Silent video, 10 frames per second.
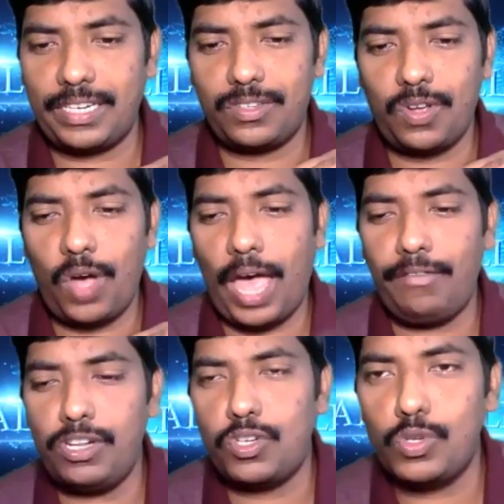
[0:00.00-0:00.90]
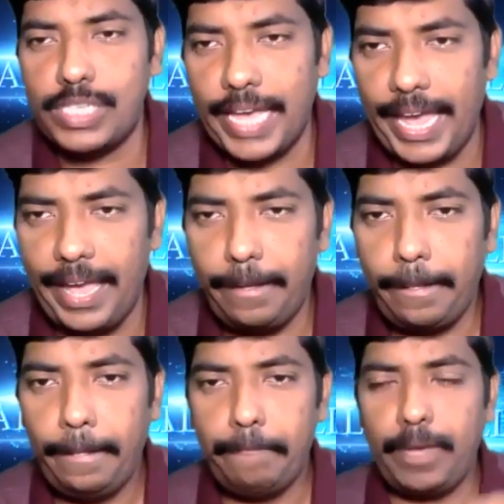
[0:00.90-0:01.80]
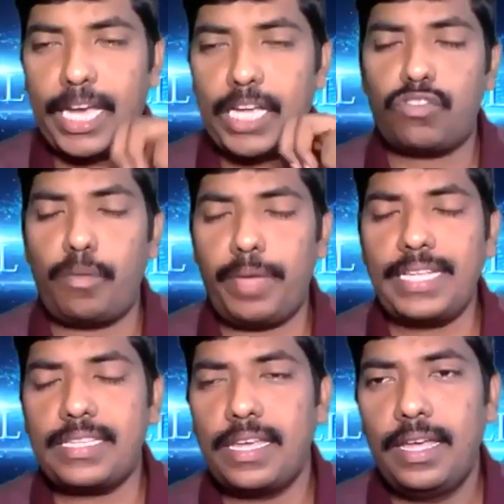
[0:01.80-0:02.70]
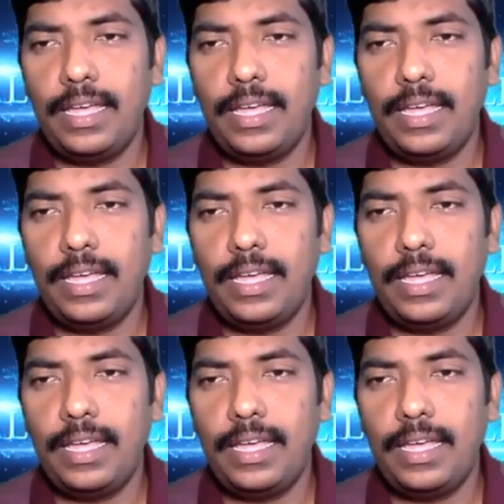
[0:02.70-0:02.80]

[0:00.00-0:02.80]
So I will choose A because from S,